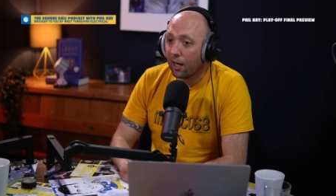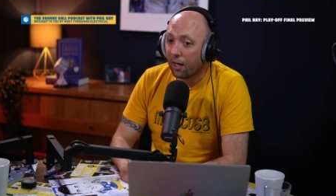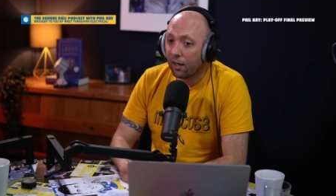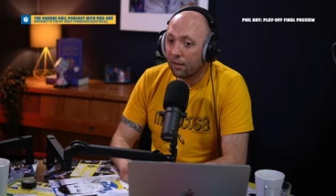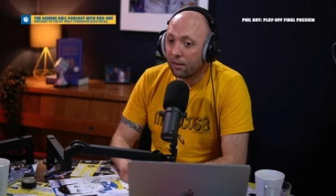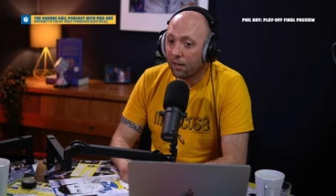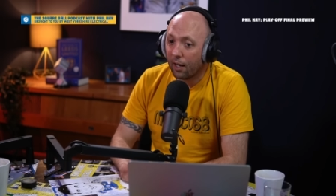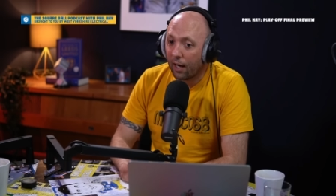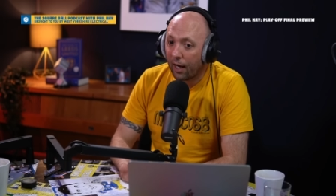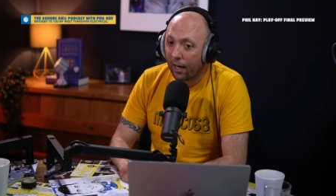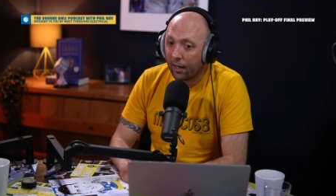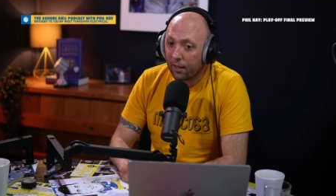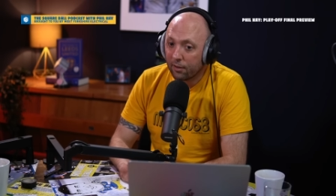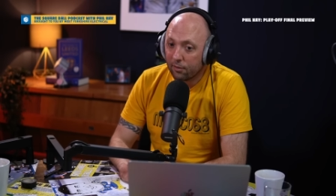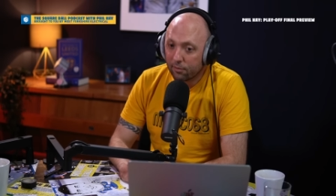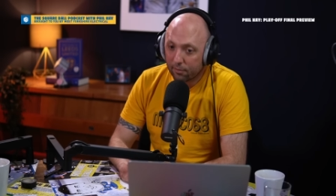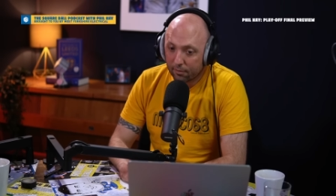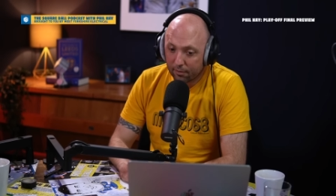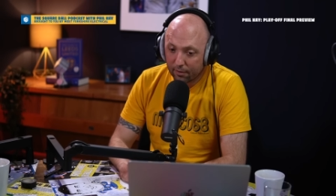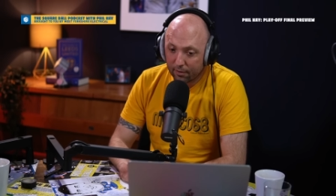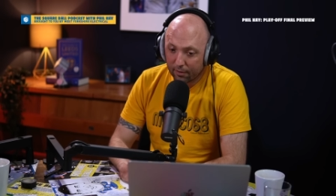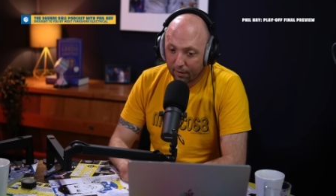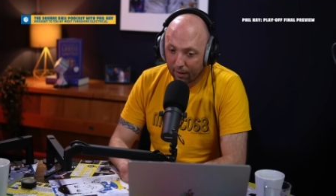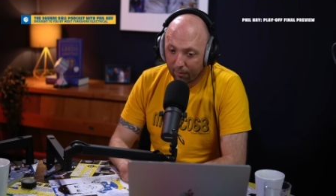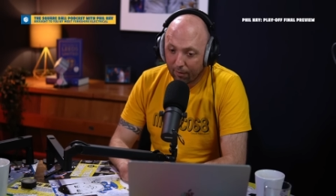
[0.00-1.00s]
I I,
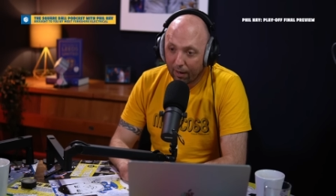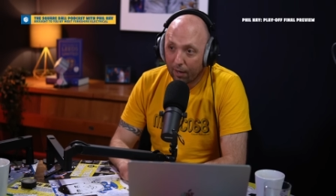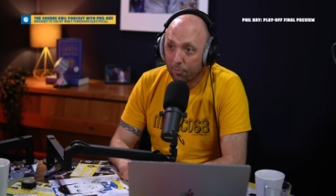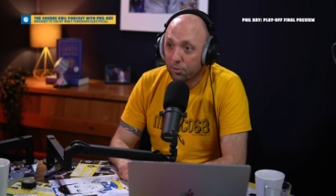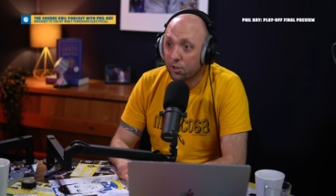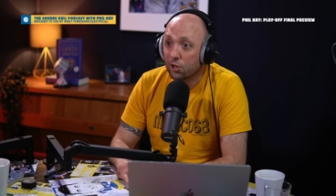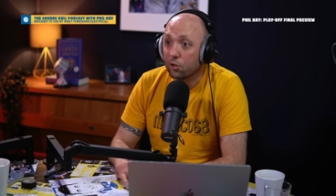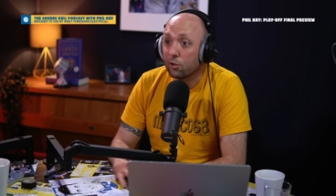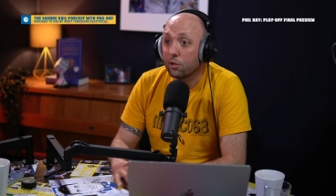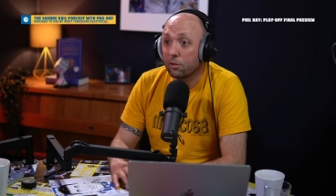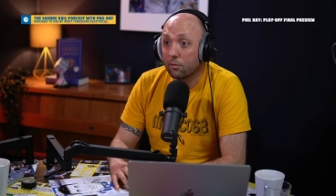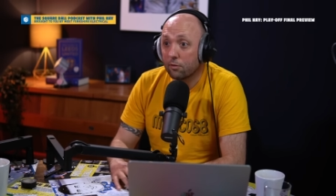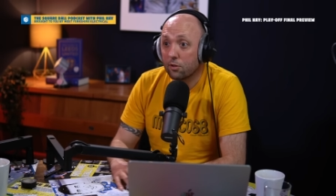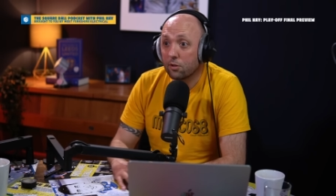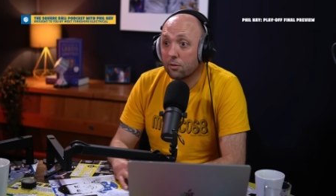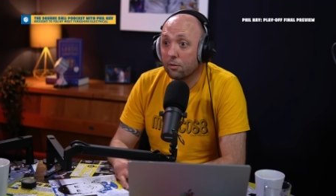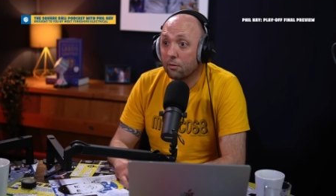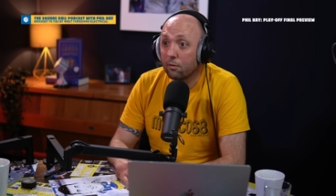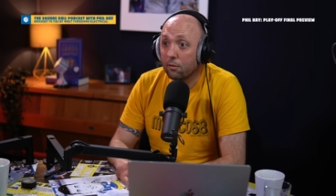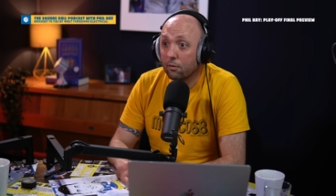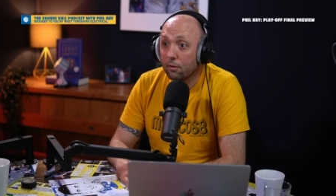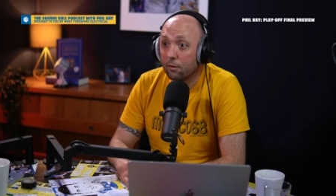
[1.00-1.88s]
I think, I, do you know what?